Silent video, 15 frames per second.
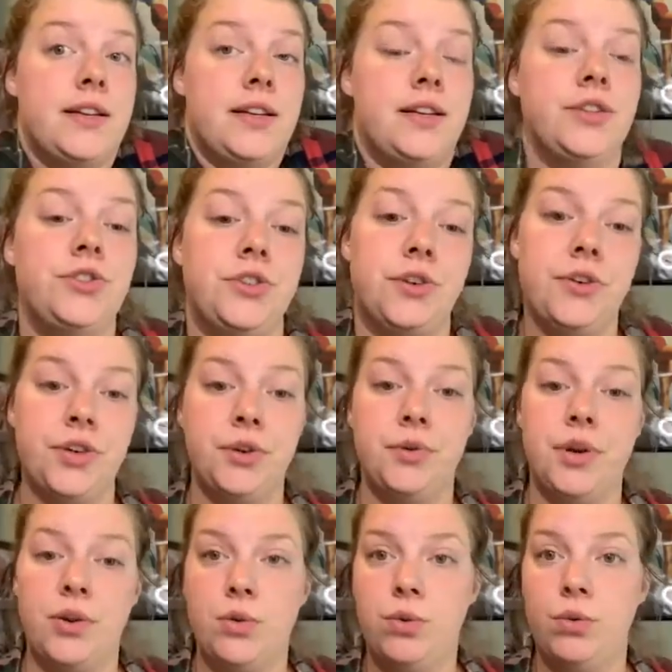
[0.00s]
and show you
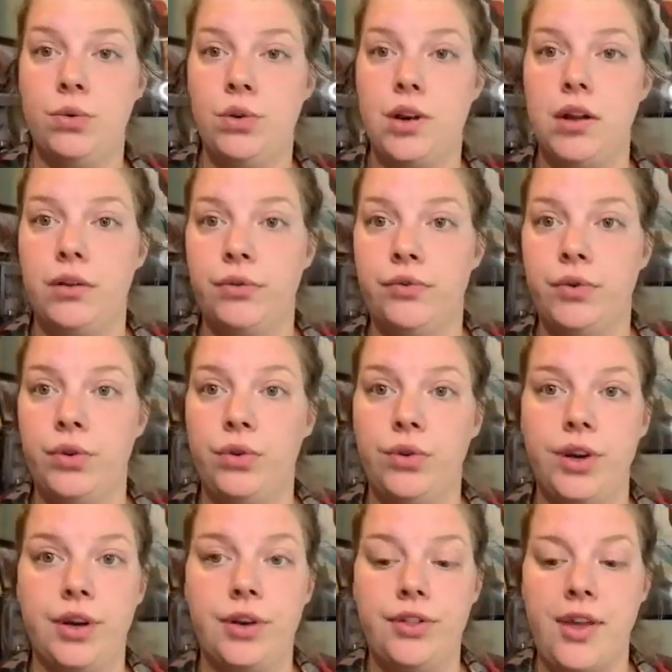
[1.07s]
a cool colorful
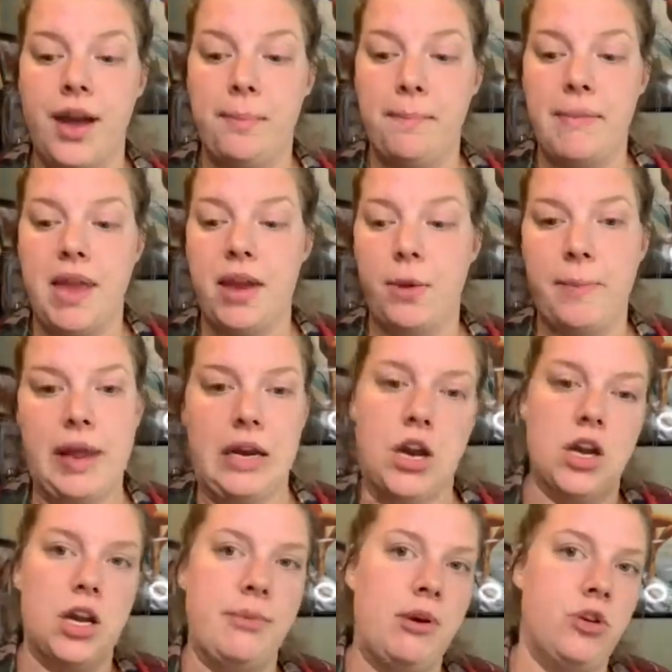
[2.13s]
look that may or may
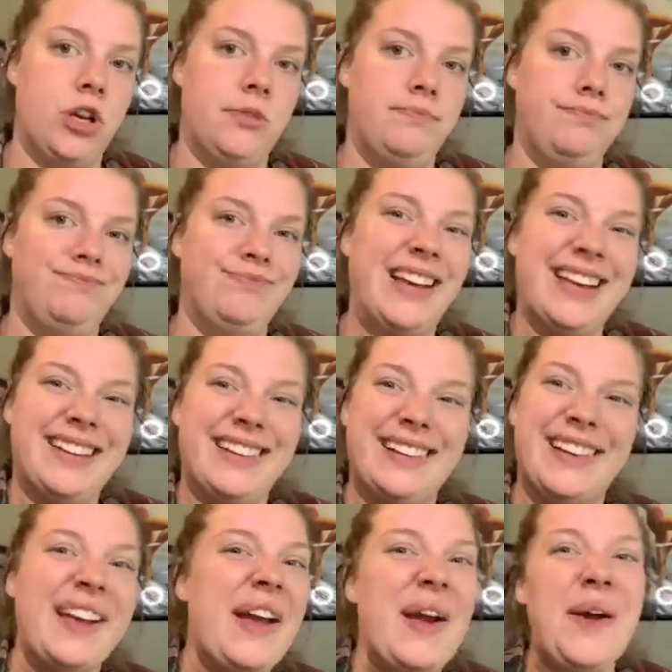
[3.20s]
not come out good.
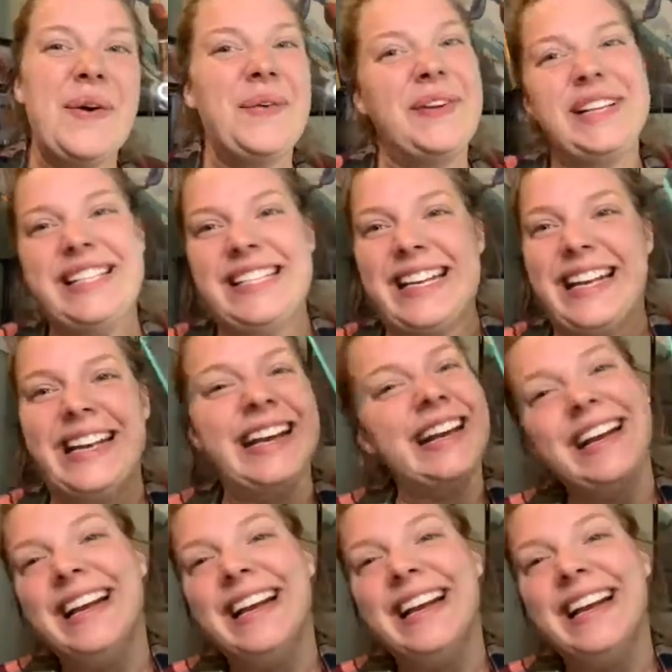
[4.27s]
We'll see.